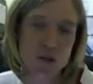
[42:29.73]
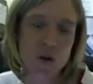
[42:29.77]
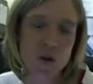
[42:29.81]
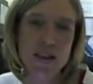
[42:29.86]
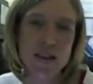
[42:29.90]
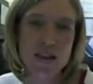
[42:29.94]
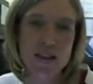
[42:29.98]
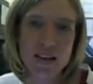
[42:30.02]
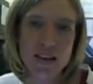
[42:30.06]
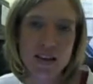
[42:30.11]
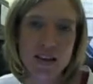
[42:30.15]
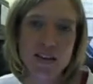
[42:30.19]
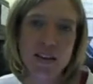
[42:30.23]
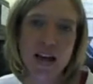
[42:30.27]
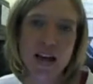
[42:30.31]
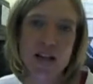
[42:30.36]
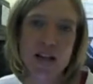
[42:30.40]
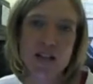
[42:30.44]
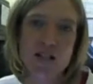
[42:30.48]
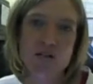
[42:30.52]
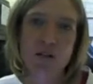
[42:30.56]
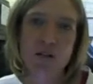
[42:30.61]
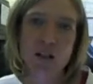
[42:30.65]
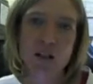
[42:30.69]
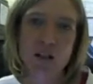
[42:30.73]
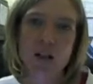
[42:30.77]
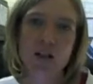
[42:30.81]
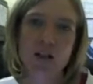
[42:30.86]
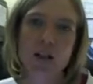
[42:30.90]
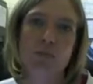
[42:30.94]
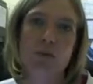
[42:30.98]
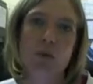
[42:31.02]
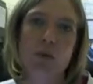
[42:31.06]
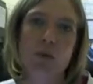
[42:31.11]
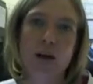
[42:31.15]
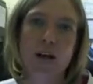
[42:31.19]
So I think that that's a really
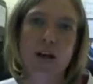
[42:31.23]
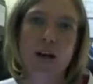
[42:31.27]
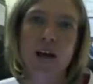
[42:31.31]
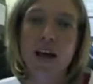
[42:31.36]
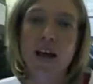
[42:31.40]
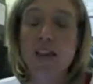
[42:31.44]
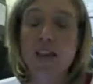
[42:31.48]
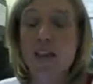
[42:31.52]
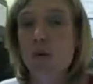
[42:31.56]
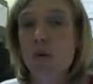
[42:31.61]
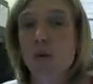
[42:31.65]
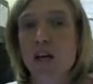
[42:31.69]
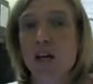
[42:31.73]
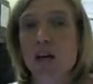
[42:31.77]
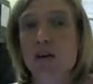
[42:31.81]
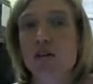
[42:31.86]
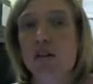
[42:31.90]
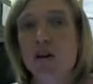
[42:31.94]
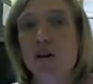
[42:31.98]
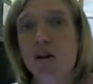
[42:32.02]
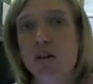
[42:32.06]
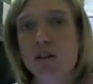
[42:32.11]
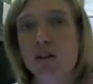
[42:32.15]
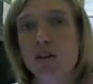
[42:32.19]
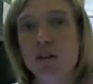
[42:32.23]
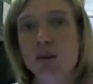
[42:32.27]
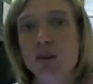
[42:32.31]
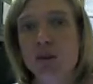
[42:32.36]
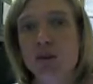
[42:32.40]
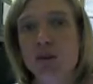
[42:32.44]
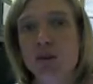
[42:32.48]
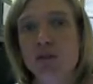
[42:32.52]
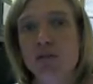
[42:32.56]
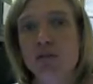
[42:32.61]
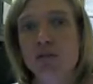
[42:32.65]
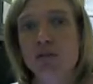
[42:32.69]
good point that we can all
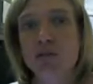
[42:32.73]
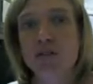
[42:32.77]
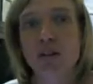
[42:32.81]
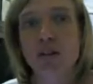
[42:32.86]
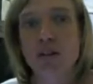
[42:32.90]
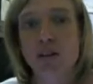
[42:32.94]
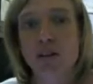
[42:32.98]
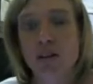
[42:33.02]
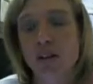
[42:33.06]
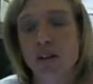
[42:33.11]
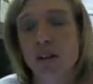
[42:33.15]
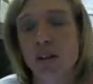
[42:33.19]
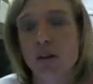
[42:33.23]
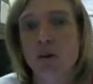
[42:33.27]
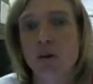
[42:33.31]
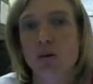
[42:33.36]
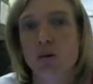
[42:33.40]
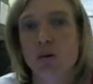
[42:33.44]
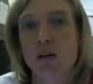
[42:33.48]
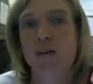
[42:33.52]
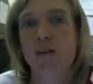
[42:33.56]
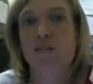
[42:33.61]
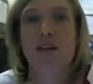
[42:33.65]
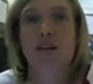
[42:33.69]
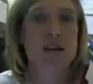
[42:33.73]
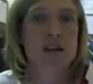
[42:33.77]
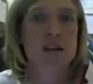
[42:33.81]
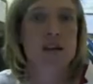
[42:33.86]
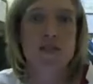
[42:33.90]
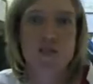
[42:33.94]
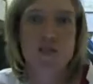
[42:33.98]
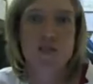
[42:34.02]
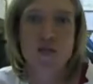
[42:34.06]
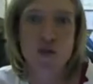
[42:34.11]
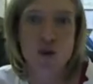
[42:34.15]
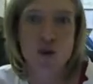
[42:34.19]
do for, you know,
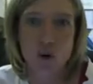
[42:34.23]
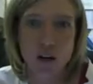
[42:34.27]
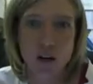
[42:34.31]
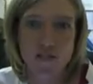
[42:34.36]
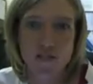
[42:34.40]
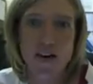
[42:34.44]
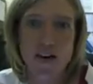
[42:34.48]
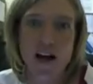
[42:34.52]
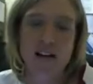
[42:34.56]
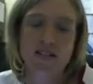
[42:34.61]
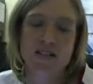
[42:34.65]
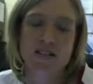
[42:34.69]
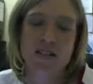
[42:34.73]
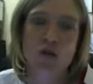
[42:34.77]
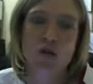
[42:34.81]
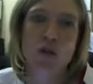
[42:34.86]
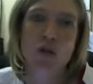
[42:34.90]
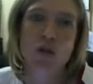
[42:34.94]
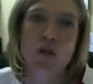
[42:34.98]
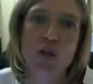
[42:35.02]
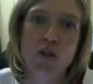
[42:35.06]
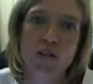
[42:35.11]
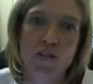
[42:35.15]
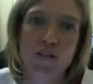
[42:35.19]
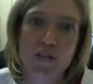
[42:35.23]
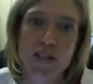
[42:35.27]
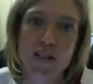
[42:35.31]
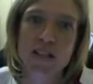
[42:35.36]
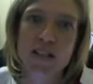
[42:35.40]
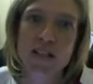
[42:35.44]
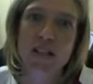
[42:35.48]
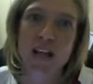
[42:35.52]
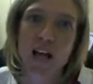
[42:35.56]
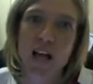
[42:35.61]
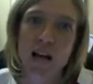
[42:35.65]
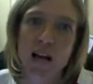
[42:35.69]
even if you don't have access to a
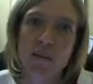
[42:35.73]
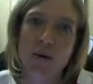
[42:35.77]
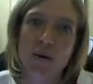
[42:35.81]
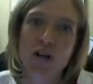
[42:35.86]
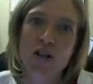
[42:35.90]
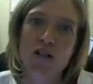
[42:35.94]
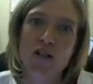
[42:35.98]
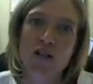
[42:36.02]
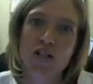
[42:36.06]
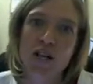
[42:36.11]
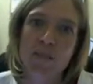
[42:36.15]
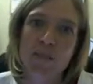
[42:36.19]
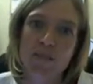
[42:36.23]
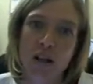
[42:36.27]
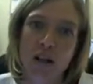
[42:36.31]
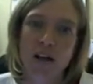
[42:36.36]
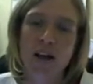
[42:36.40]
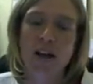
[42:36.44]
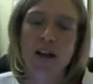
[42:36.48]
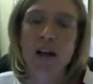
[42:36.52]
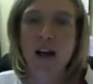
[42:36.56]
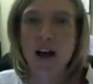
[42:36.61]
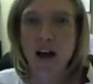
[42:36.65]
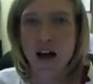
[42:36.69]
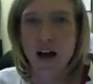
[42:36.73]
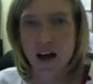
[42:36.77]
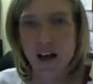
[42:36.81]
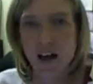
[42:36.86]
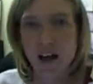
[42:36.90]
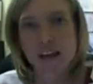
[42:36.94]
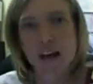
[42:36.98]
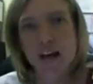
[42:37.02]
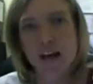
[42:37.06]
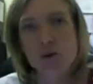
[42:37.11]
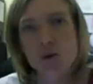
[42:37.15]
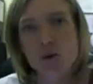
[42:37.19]
university library or something,
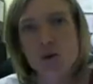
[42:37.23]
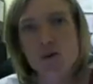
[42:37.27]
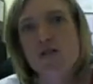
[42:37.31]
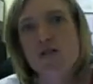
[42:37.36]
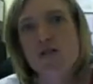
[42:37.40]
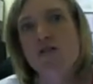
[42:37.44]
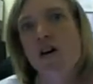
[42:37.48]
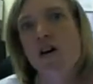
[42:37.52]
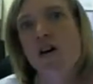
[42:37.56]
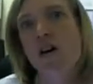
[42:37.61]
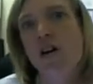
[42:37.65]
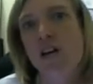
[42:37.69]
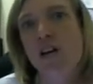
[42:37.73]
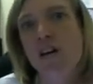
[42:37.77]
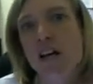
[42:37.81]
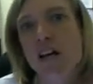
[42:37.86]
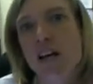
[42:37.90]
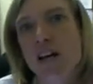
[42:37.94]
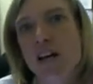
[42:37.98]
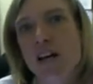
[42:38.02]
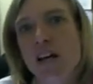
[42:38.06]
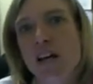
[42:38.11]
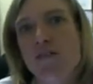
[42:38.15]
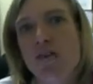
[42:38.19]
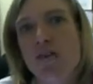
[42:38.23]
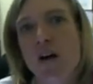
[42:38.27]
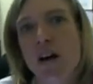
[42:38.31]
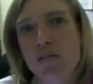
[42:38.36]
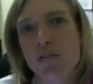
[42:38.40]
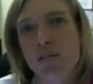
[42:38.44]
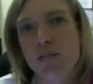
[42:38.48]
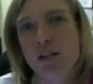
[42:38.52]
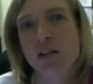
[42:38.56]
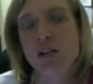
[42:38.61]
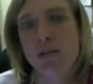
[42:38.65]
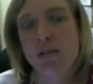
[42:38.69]
that Google Scholar can give you that
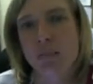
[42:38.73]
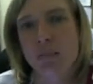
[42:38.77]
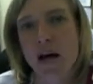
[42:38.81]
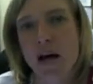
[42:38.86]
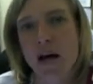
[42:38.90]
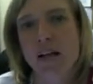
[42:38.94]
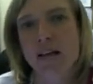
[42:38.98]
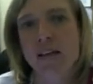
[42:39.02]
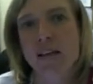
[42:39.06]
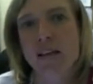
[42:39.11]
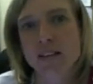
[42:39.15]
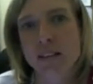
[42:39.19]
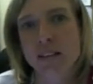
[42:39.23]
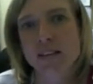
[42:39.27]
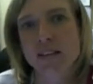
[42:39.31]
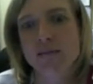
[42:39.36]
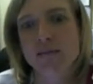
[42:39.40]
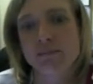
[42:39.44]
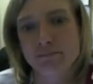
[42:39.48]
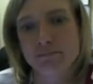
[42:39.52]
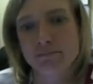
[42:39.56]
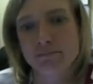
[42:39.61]
really good balance.